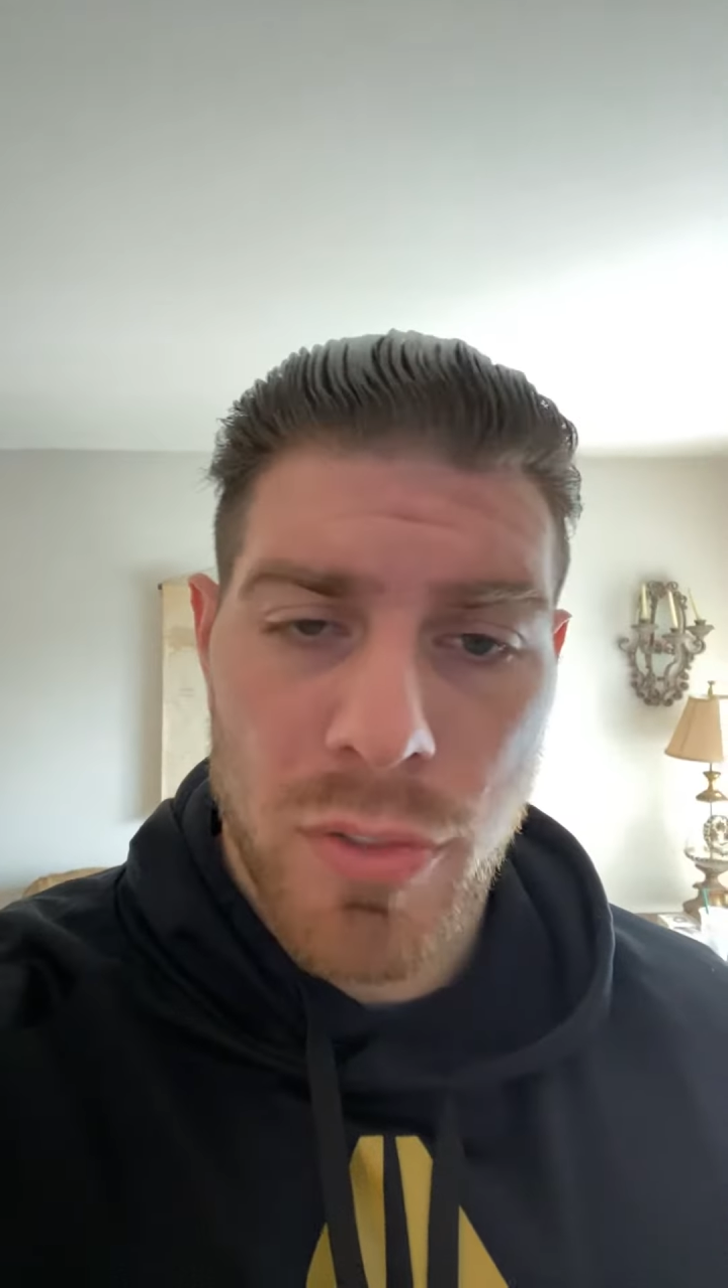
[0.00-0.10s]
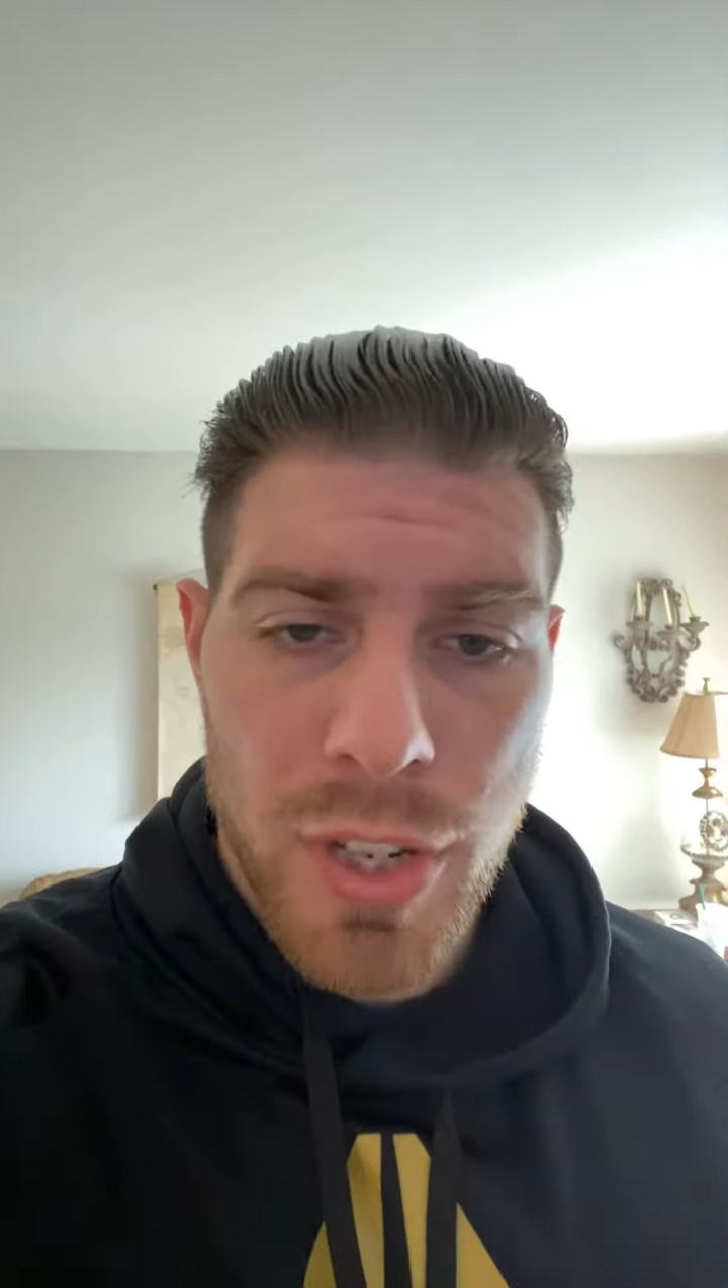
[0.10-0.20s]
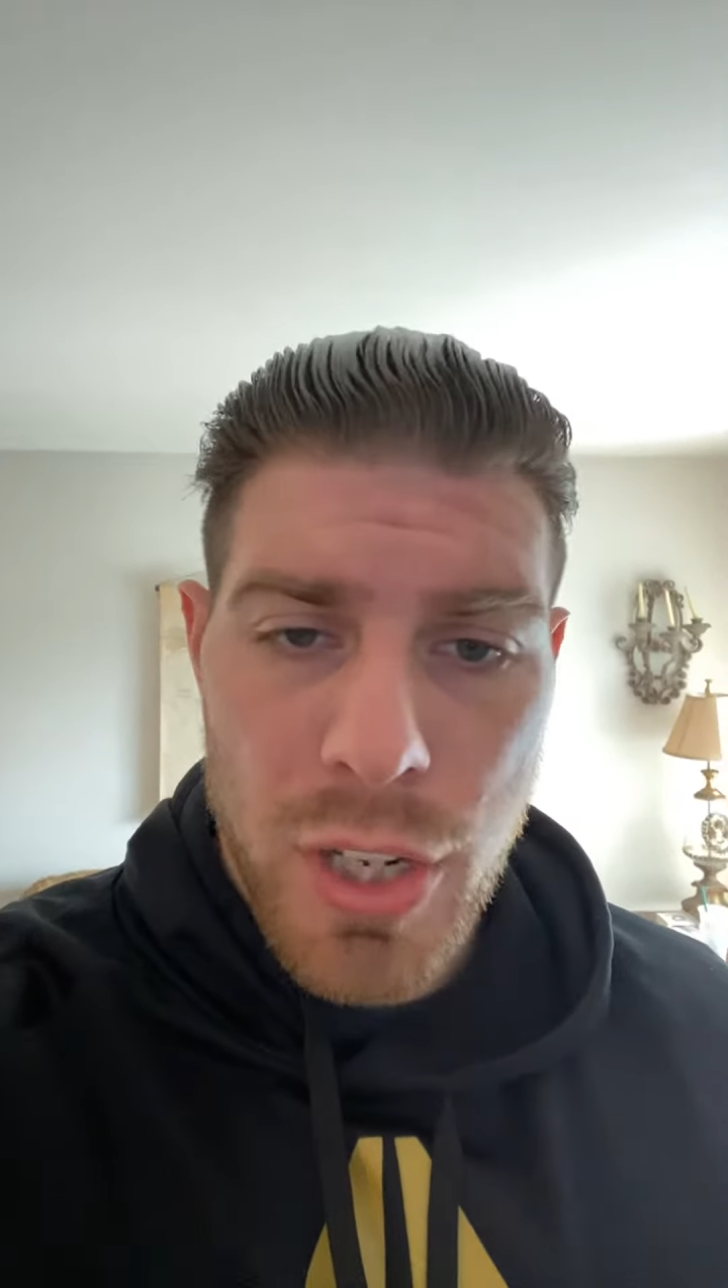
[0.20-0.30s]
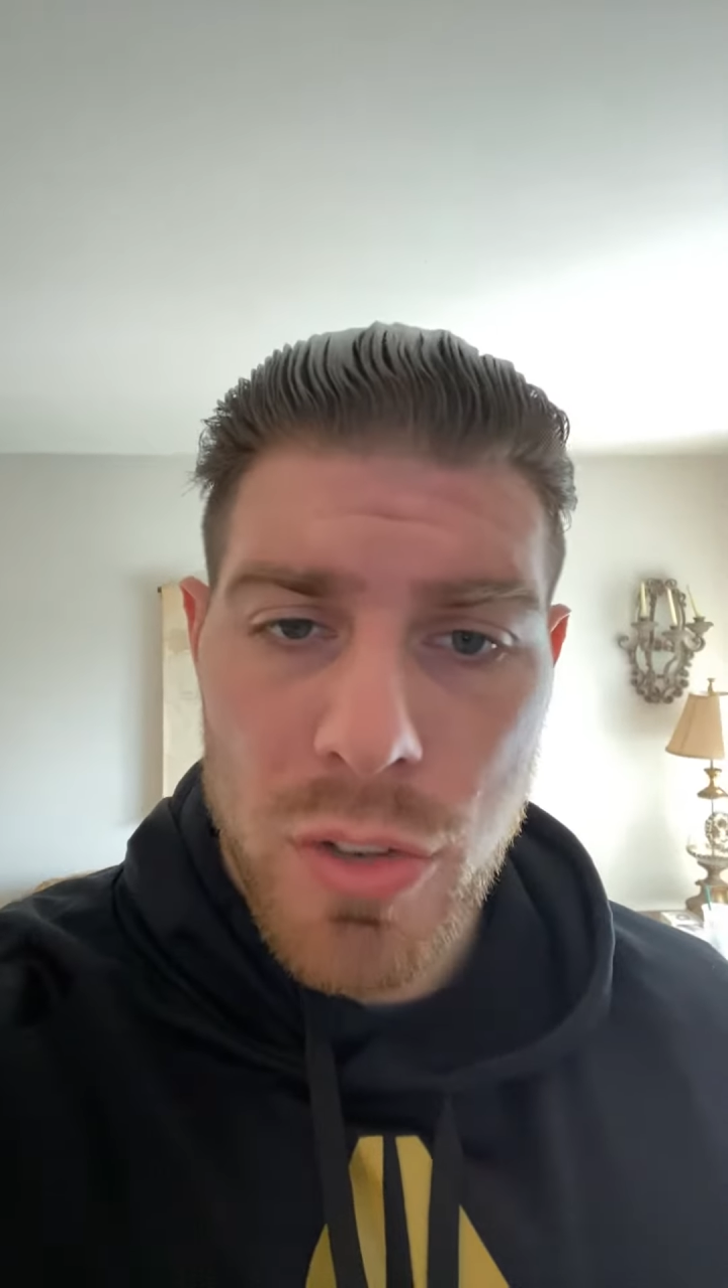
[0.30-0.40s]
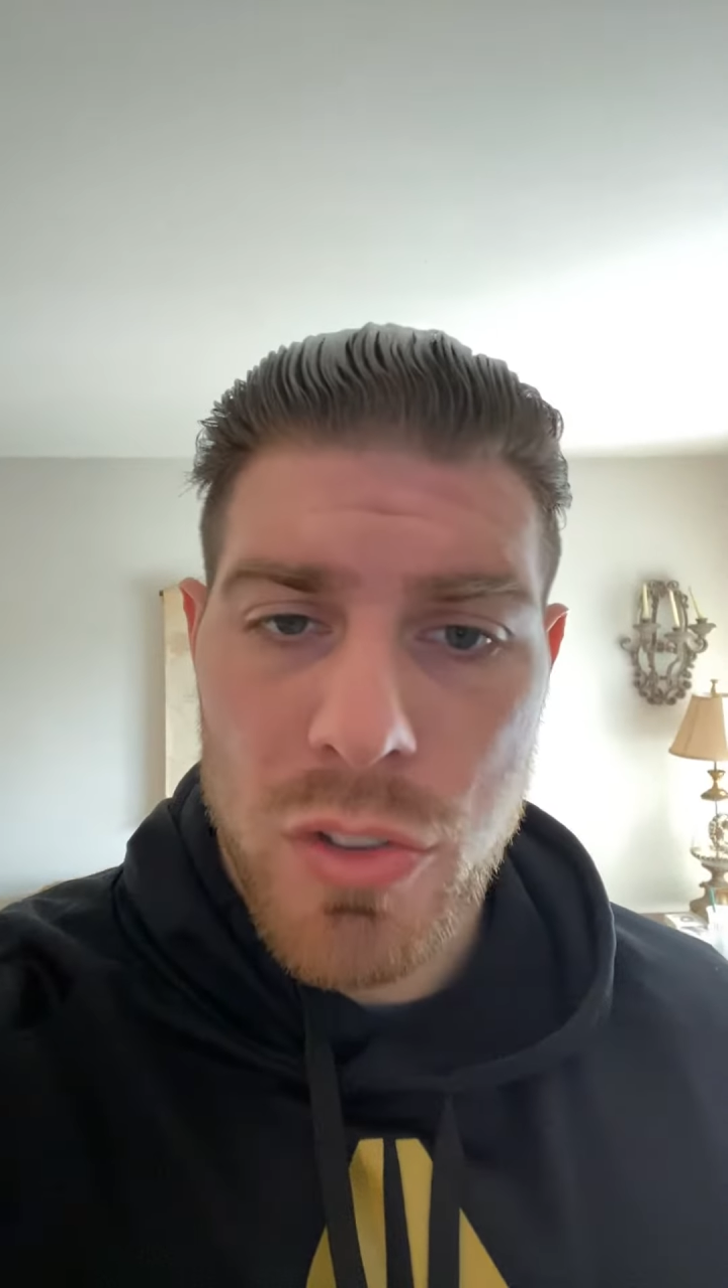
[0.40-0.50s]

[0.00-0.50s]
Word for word: videos